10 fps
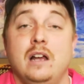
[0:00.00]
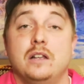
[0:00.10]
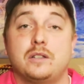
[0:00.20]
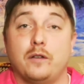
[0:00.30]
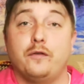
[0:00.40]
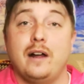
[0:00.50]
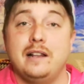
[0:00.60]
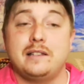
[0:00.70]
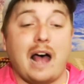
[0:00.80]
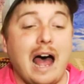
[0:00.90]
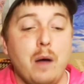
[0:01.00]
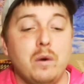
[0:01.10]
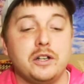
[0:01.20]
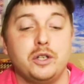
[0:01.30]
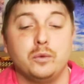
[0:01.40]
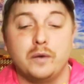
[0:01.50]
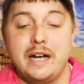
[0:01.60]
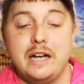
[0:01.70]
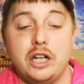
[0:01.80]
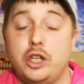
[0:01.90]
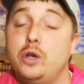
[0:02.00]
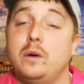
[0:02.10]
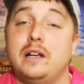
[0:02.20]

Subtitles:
So friends, I want to read you